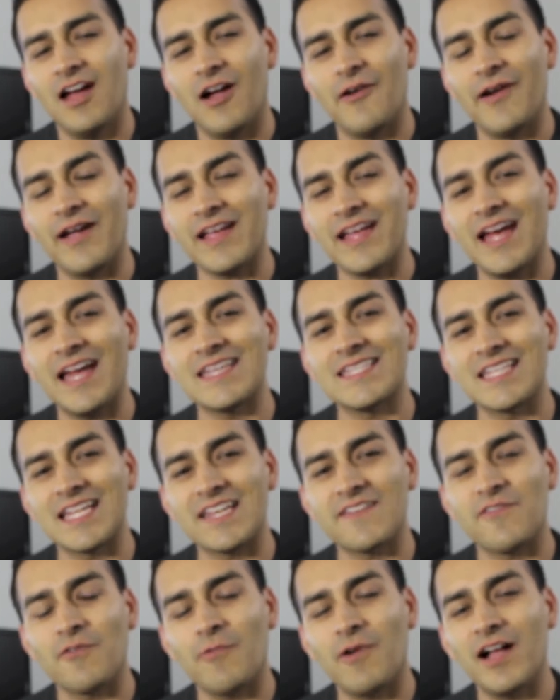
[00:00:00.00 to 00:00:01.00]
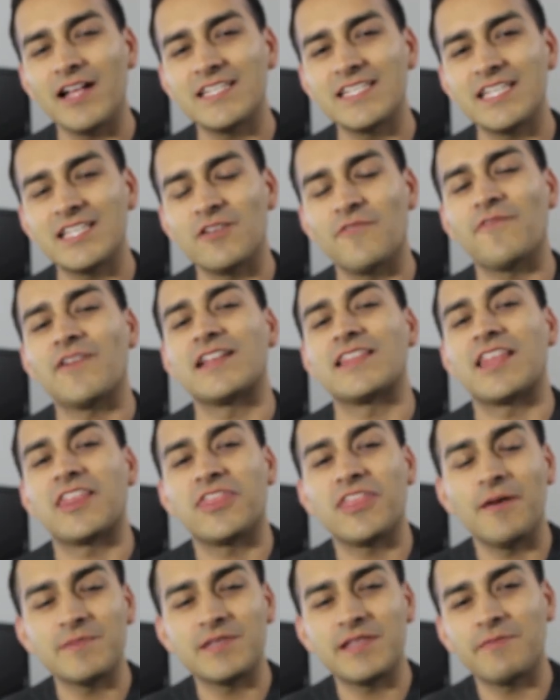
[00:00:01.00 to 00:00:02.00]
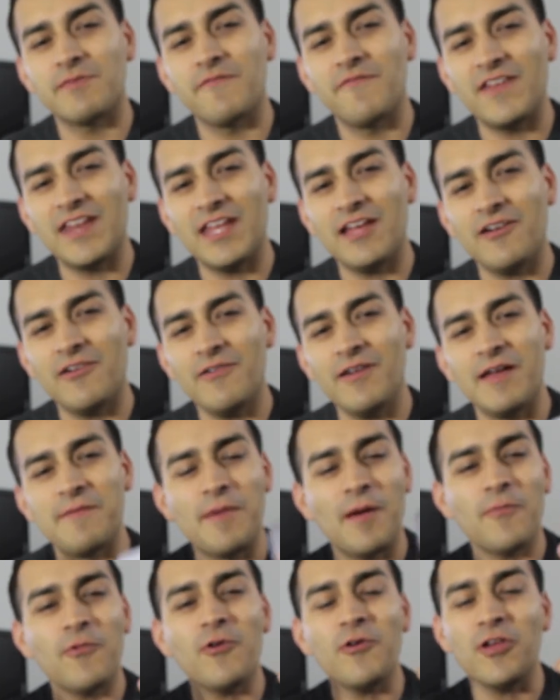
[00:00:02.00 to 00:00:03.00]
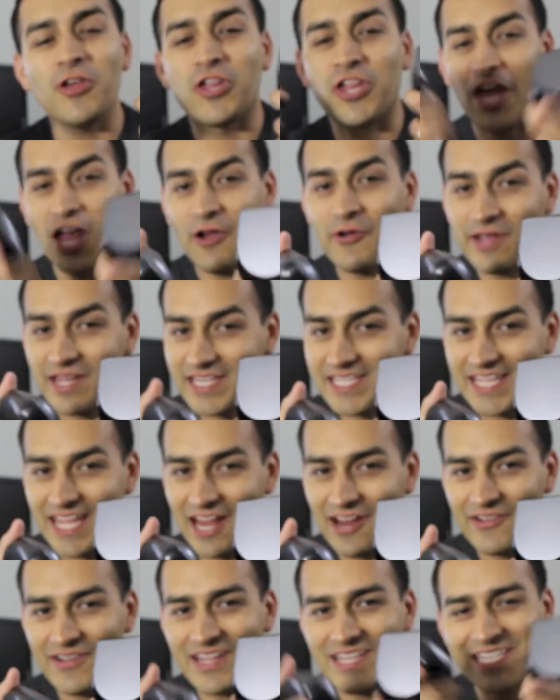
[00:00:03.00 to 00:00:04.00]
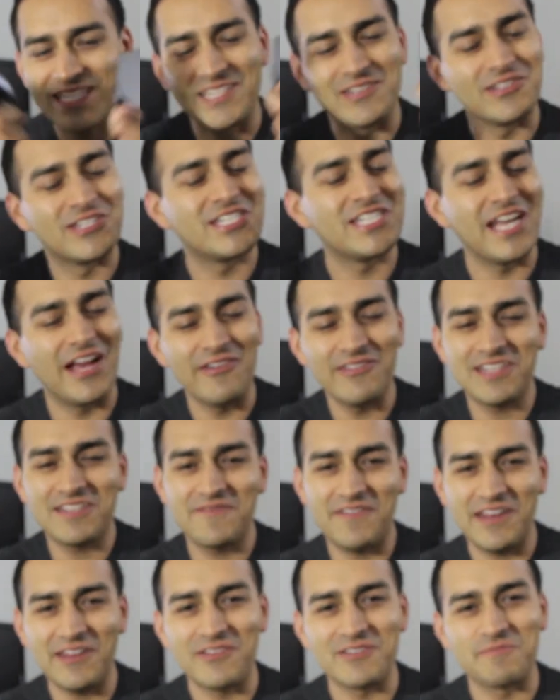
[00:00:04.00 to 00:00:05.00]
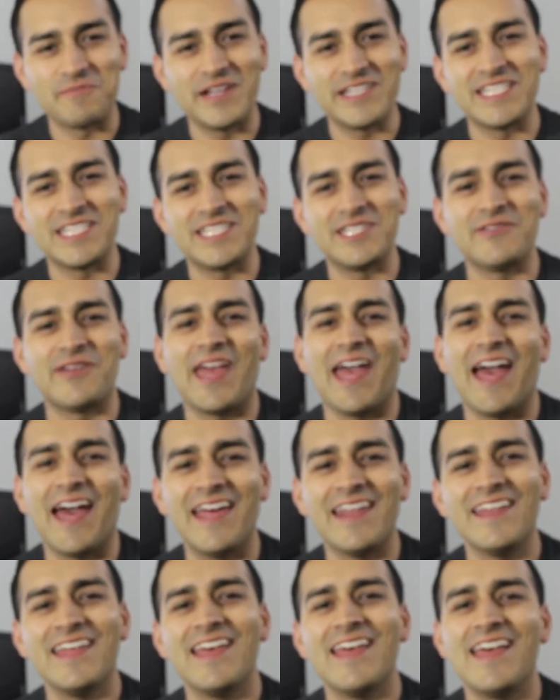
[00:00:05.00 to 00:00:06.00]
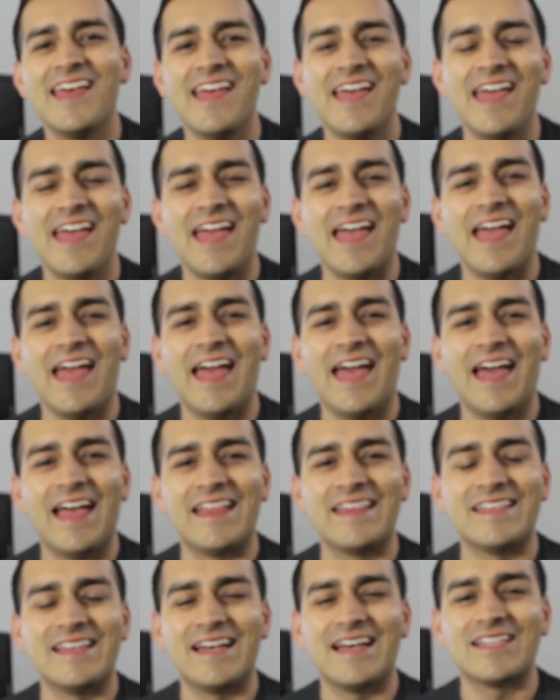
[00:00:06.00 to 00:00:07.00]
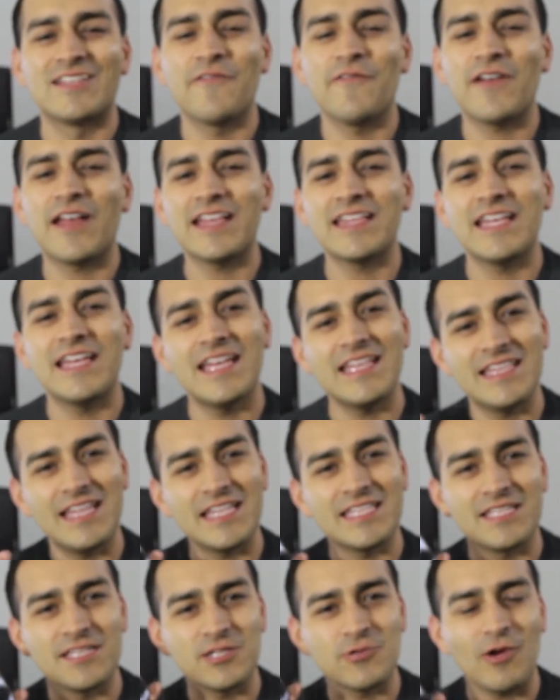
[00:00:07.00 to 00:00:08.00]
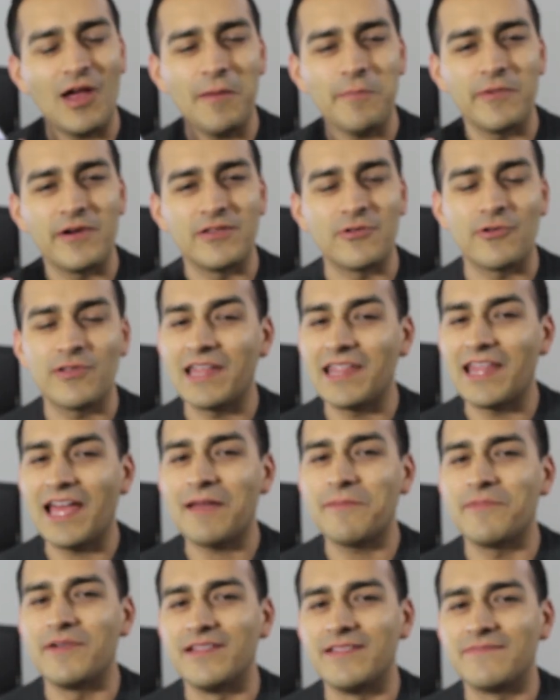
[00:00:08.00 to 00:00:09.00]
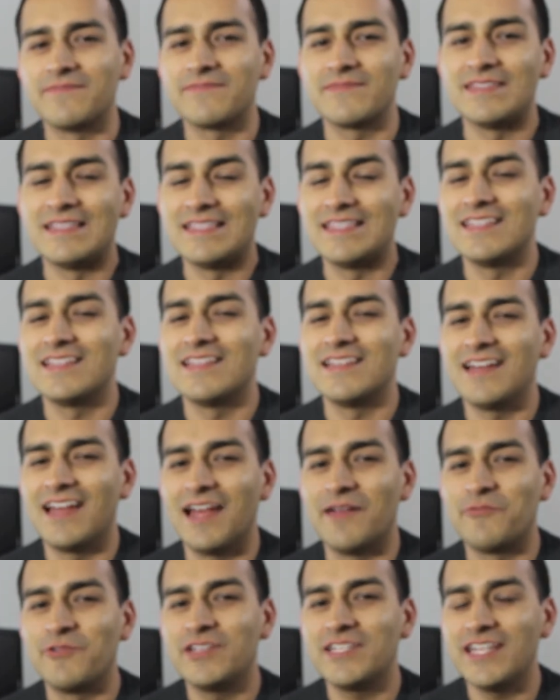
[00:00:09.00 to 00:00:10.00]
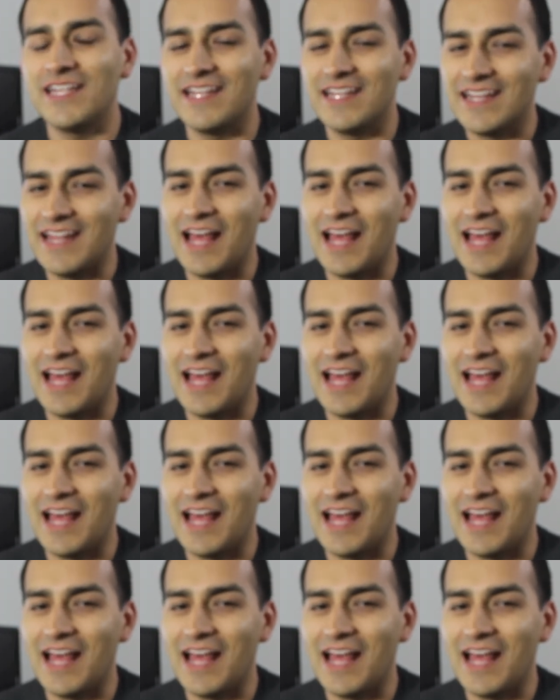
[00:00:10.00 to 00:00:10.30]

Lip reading: Alright guys, thanks for watching. Don't forget to thumbs up the video. And remember, sharing is caring, so share this video as much as you can. And don't forget to hit that subscribe button or that like button. I appreciate it.